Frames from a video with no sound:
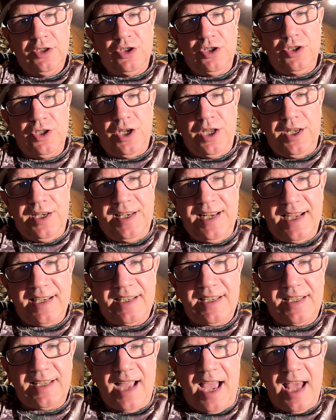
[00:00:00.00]
to the
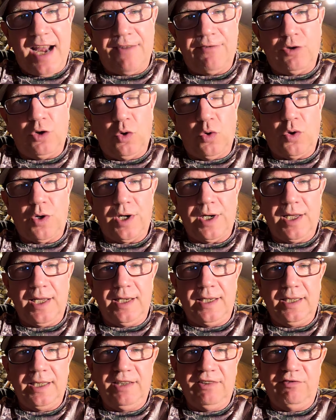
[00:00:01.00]
next side of glory
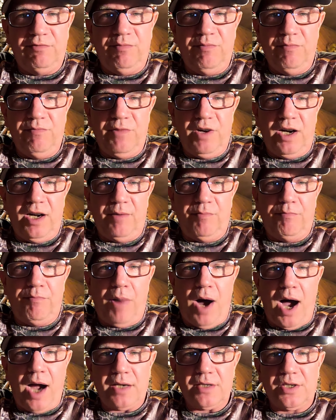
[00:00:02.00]
and leave
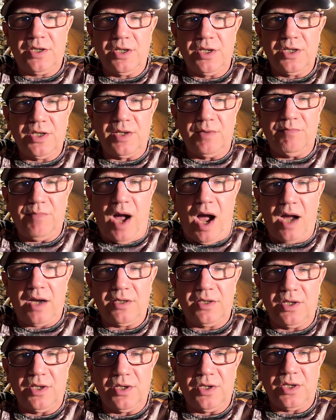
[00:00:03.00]
boxes and
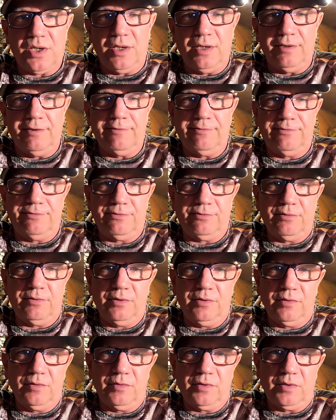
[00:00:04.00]
boxes of
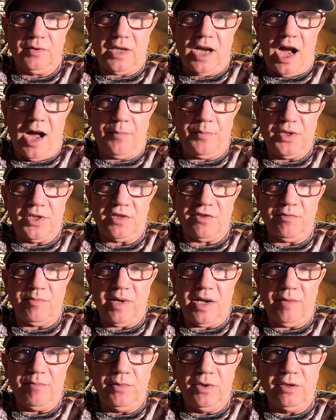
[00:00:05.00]
copies of
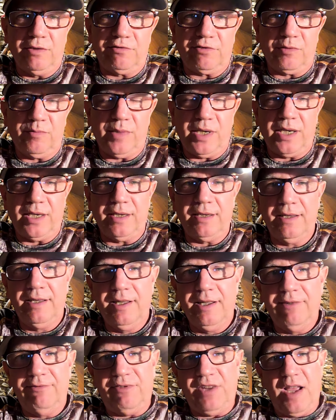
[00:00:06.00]
my book for my
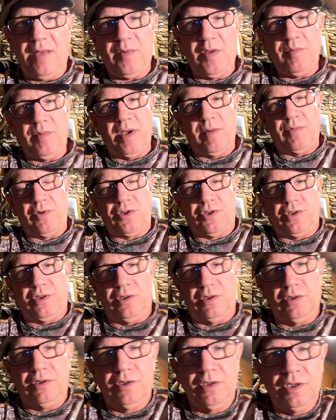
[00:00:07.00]
family members
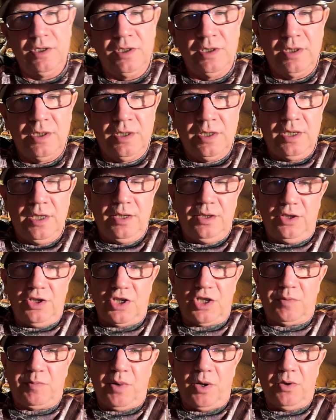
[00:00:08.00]
to
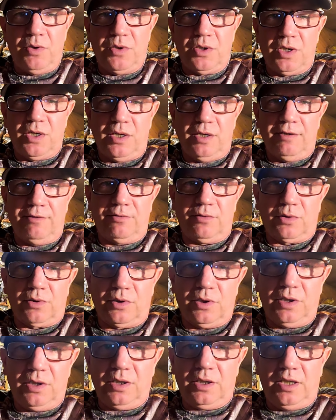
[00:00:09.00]
dispose of
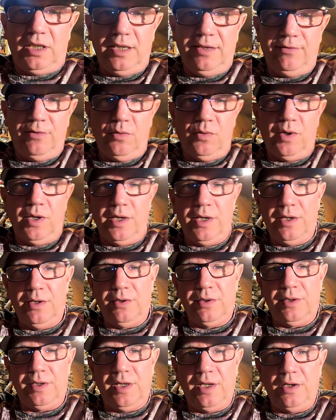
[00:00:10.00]
or give away,
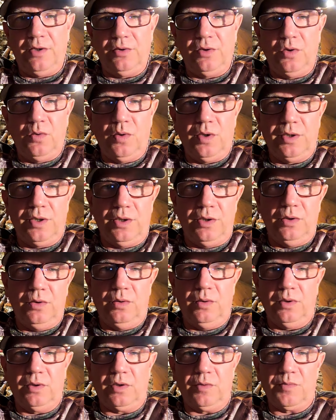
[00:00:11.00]
or they don't know what to do
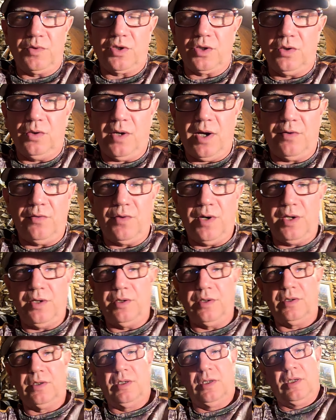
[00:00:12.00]
with them. So I'd
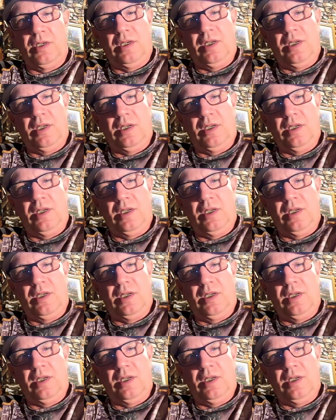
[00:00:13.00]
rather